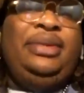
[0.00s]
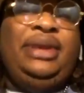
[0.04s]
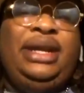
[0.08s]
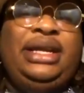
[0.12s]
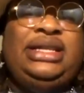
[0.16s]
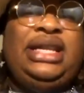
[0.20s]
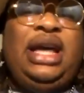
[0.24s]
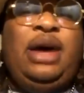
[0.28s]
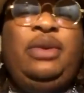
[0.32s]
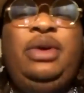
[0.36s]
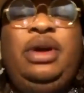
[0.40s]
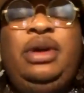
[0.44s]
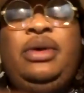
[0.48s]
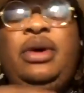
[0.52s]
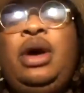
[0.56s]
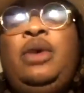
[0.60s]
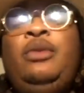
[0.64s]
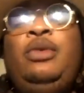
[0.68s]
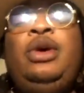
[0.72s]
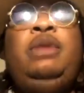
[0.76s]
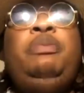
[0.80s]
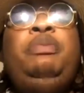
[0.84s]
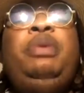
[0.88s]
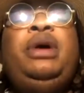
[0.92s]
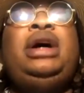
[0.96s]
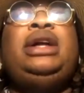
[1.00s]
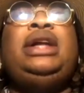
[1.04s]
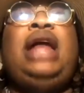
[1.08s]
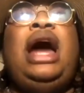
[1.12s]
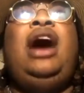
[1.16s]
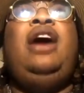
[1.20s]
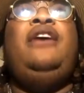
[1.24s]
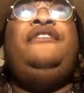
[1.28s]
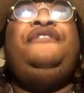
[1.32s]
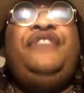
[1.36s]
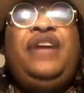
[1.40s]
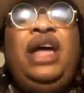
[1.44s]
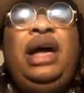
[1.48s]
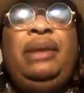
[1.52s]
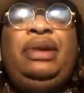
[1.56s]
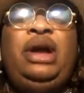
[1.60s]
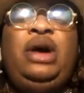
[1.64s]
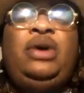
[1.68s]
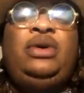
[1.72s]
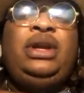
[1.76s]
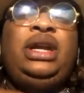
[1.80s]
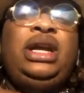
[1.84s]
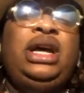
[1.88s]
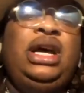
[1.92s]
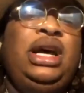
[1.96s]
That's how we build our family
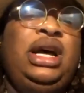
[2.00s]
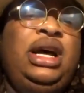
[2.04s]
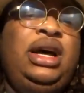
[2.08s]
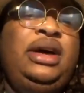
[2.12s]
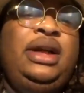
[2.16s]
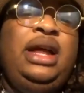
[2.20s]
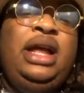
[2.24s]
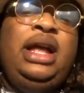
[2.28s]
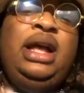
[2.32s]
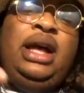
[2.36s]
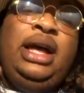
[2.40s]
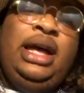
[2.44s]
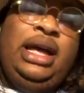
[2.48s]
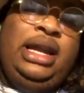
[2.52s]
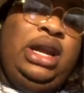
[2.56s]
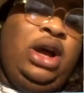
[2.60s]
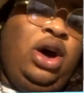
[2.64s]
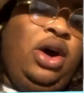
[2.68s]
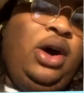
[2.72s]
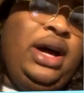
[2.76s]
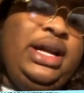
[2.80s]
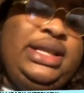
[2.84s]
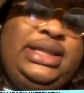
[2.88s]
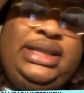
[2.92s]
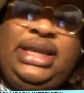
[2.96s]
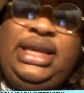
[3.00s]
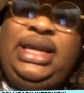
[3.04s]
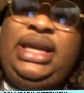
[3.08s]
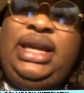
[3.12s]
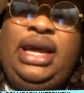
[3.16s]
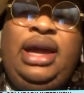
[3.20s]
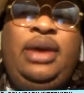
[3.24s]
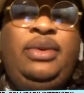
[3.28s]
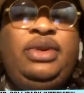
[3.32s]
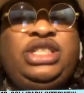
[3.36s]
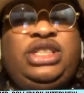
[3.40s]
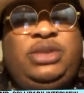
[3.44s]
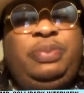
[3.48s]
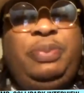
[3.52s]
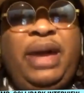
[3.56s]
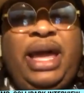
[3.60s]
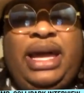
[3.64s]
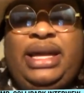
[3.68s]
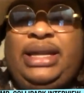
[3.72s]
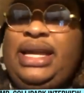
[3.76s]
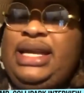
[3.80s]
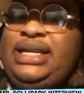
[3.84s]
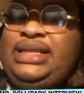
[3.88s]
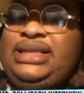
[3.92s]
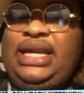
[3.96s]
on love and loyalty and
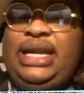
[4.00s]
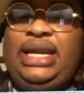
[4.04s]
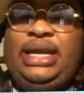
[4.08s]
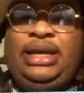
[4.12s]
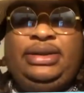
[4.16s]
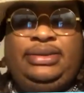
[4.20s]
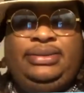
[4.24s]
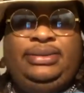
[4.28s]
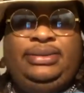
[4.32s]
respect. That's it.